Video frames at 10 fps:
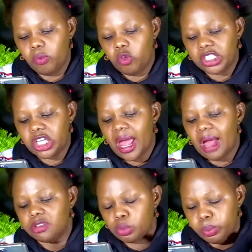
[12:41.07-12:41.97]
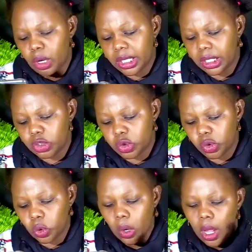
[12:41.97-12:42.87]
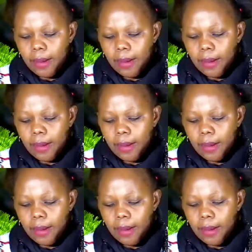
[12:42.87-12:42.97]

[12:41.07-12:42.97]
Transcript: of which I have spoken to you.